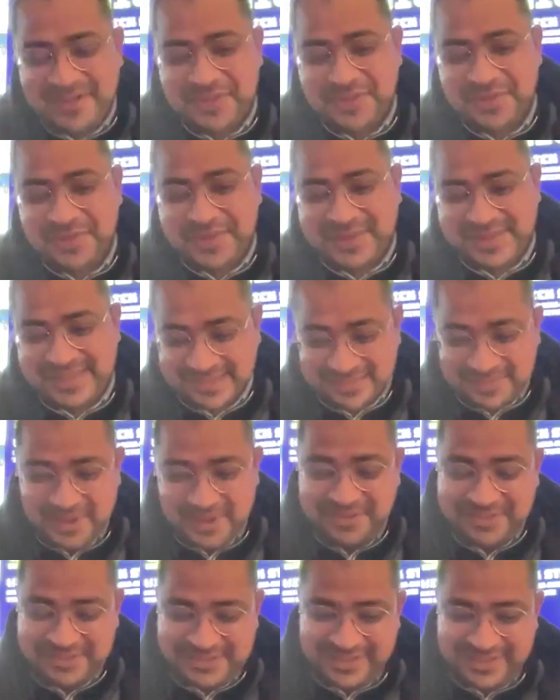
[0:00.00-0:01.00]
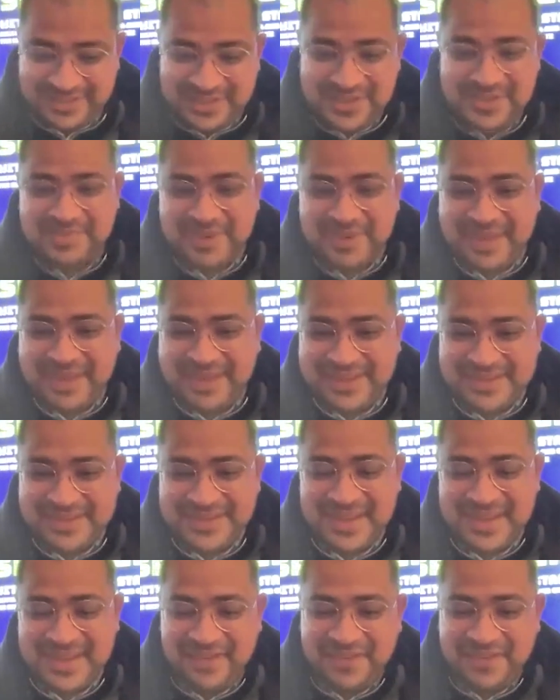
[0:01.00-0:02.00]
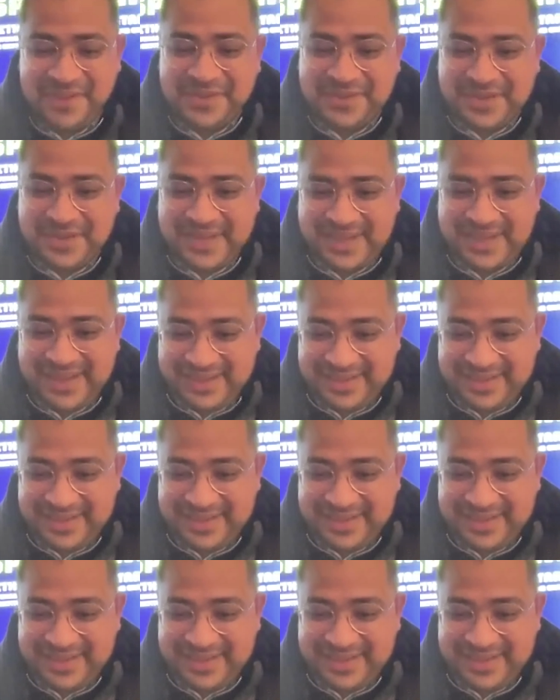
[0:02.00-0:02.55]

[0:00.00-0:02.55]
for doing this, Professor. Goodbye. Have a good day ahead.